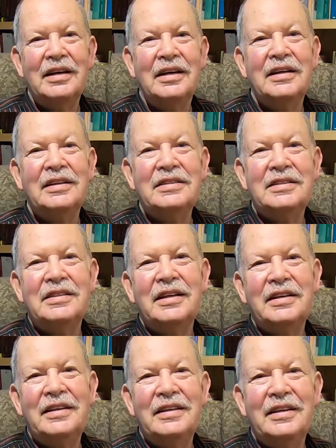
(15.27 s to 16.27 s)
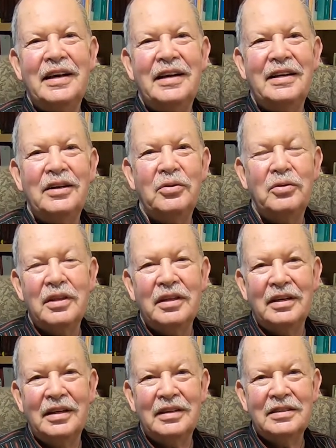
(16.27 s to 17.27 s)
I studied at an
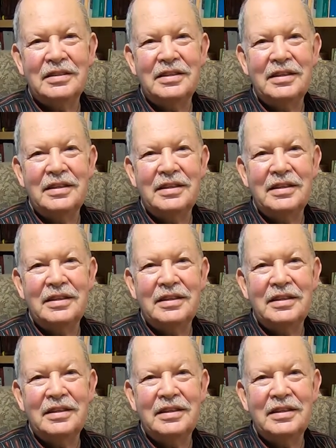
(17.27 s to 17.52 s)
Orthodox